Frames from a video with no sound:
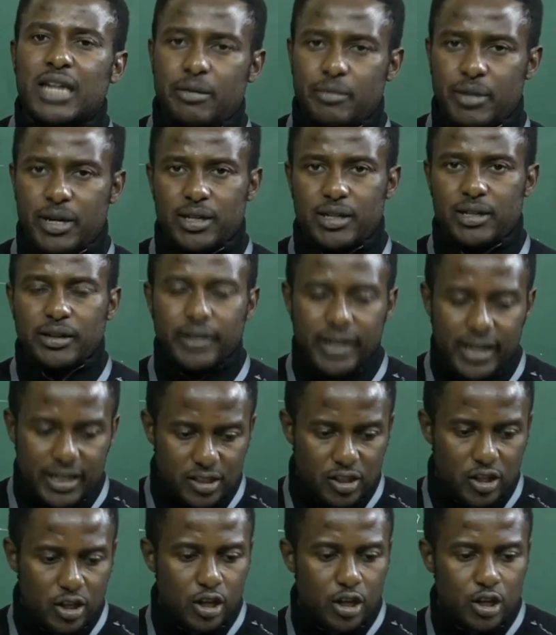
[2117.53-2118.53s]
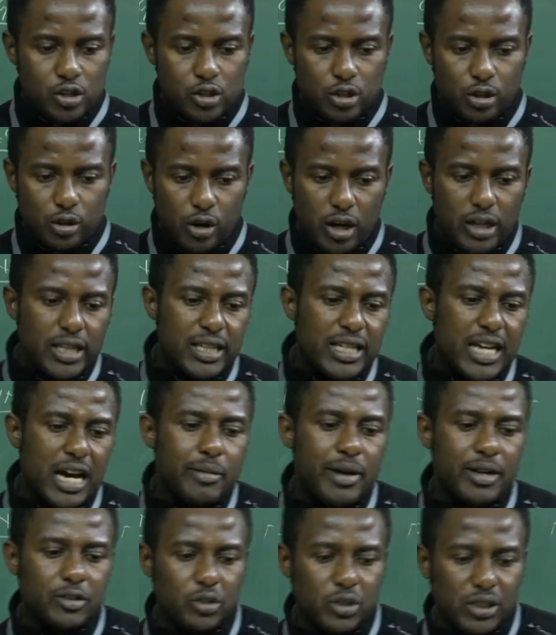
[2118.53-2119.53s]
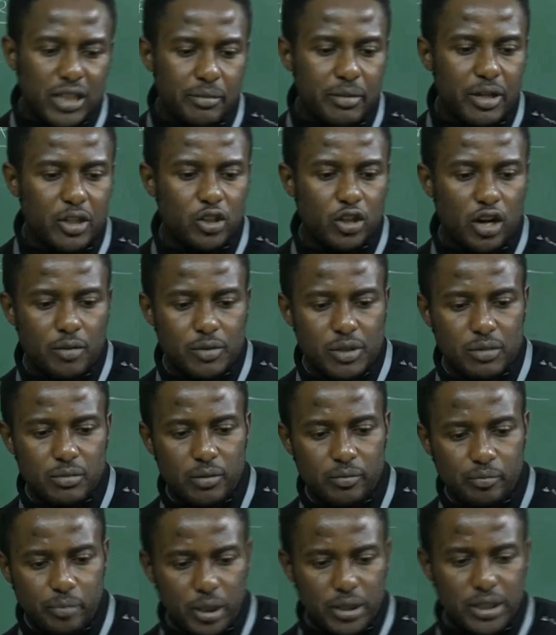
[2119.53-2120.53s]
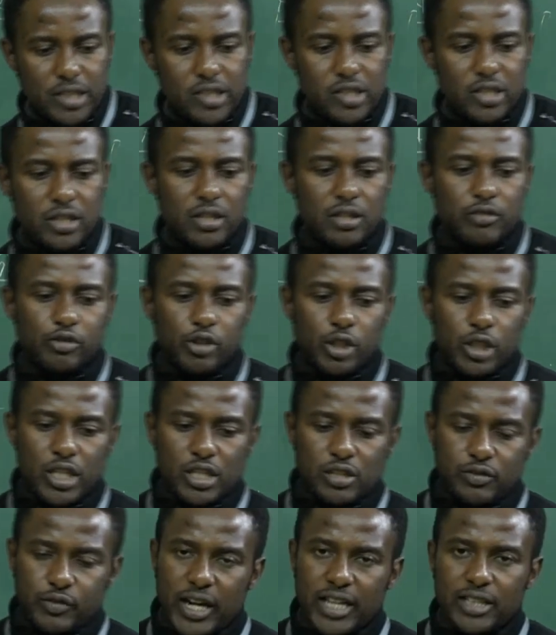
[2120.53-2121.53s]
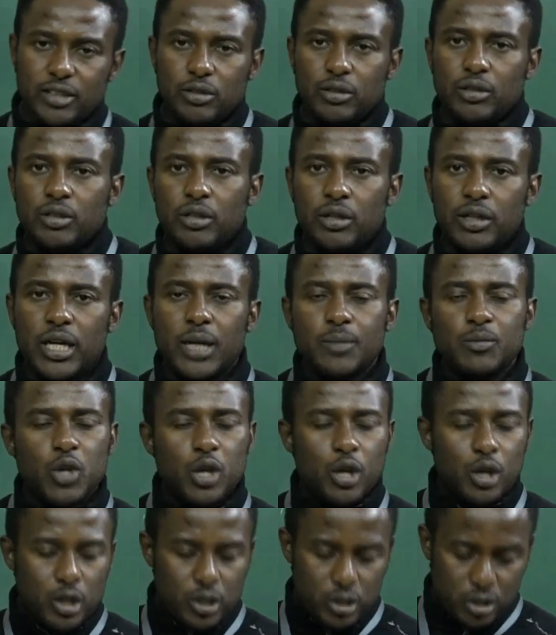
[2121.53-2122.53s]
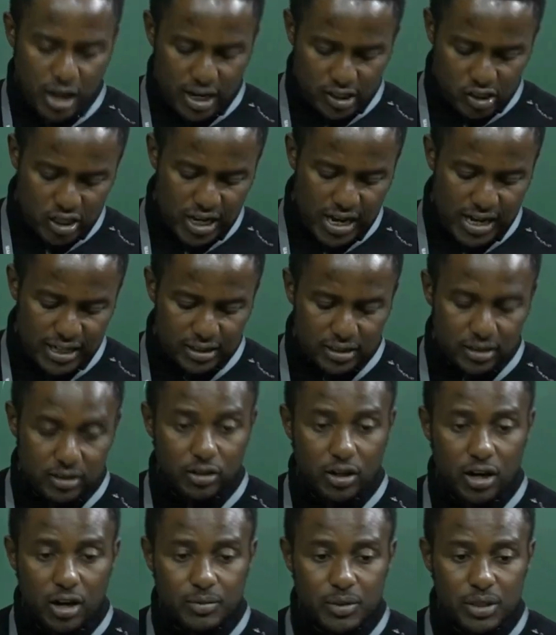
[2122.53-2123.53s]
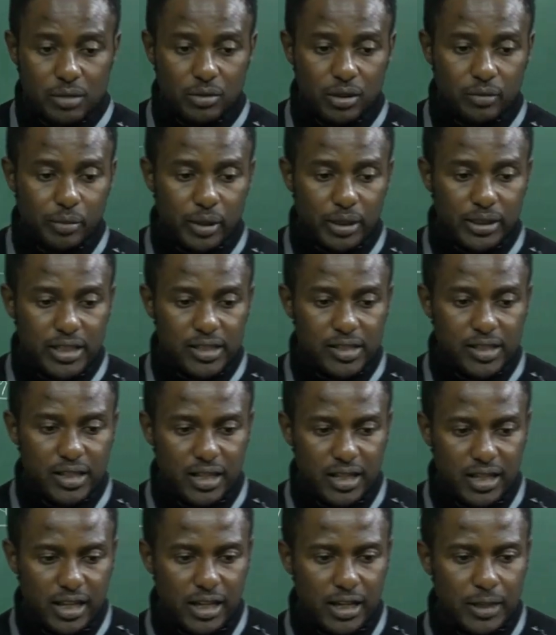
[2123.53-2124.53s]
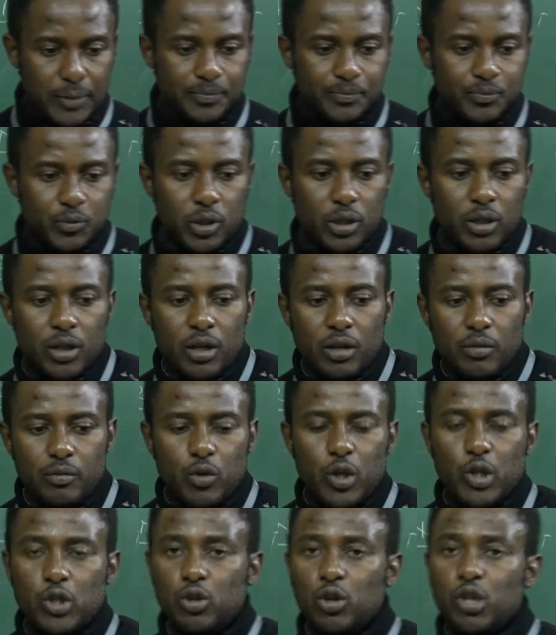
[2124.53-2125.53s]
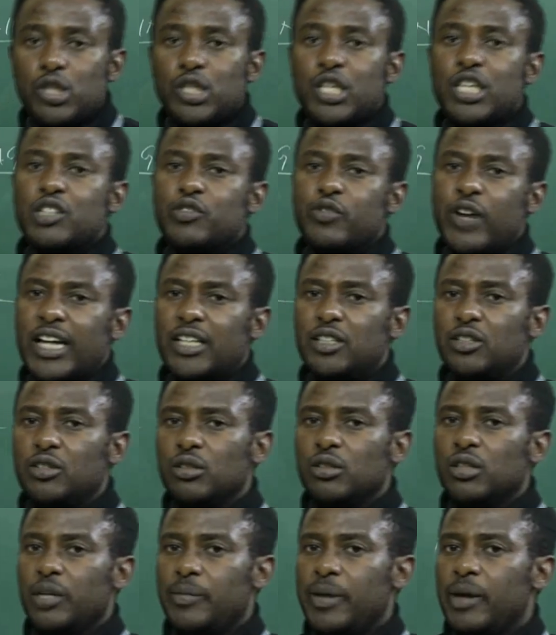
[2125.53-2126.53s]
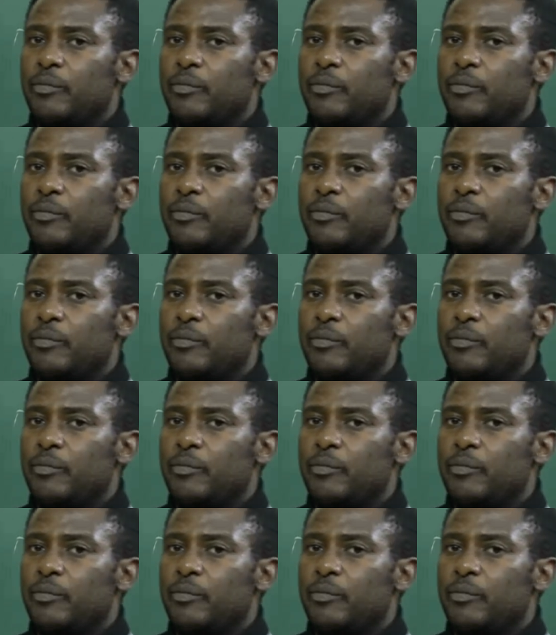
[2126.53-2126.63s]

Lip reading: Gamma, right? So, call it gamma to determine the optimum policy for its value, okay? Such that the optimal policy here, we choose this value.